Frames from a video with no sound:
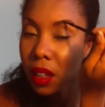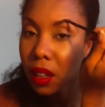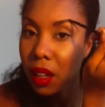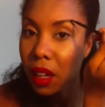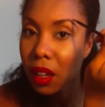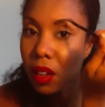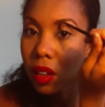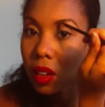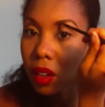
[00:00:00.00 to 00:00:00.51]

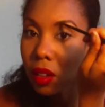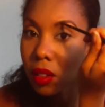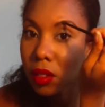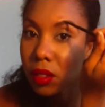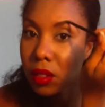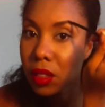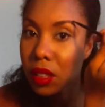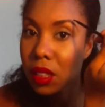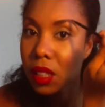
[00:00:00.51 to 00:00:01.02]
that
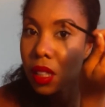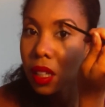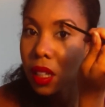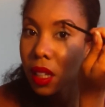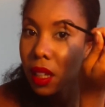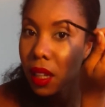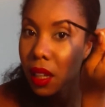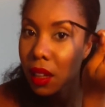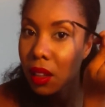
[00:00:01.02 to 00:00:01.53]
goes
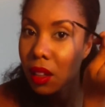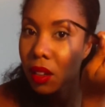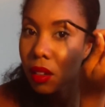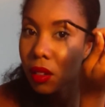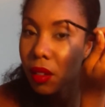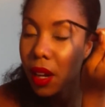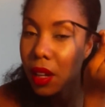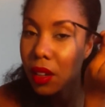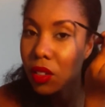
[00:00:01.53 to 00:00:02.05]
in the
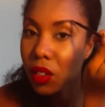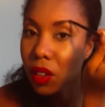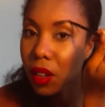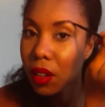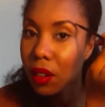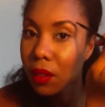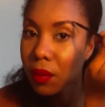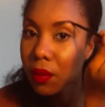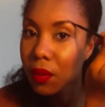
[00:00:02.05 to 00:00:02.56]
direction